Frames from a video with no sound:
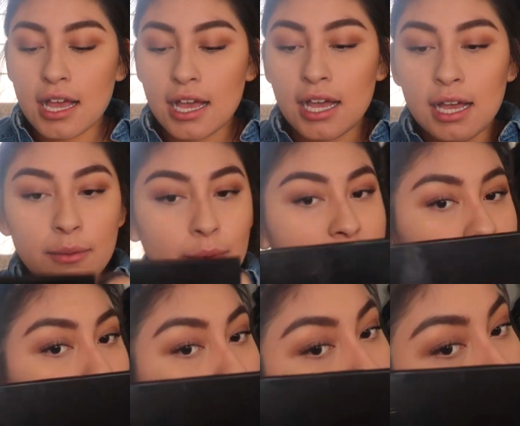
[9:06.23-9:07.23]
Once
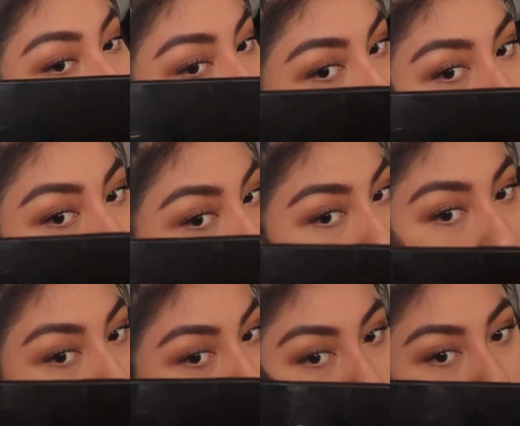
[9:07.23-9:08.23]
I got here,
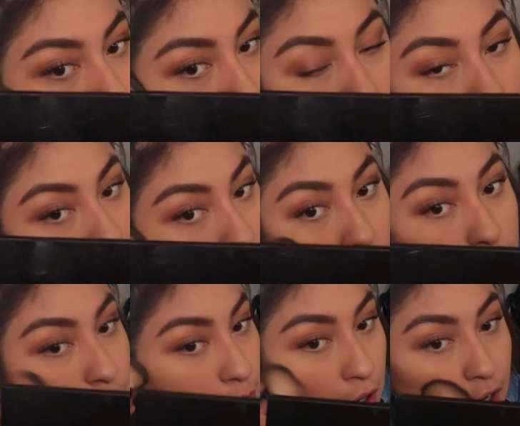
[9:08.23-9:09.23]
I
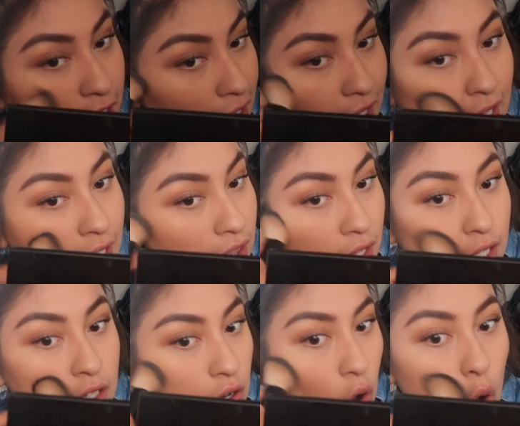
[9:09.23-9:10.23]
literally was partying
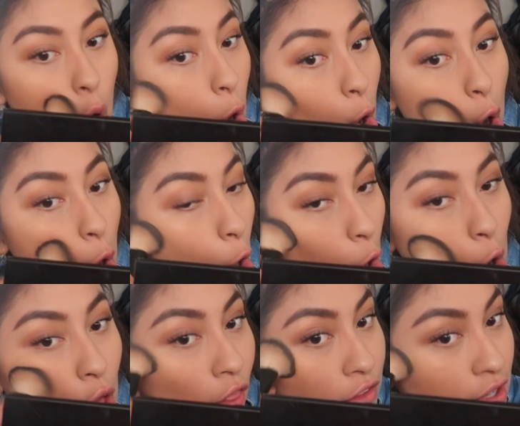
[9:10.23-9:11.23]
like
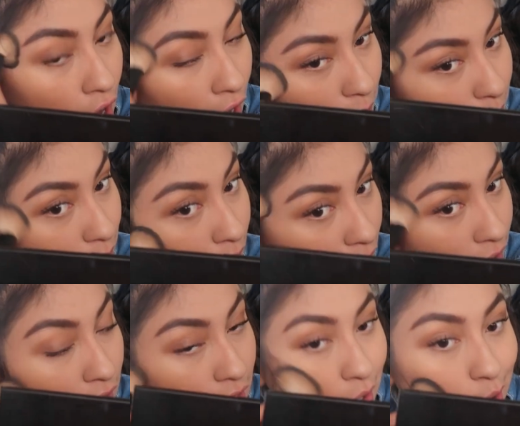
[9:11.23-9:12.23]
all the time,
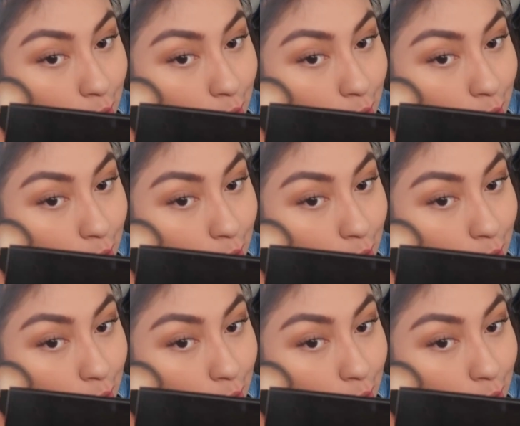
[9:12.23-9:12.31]
like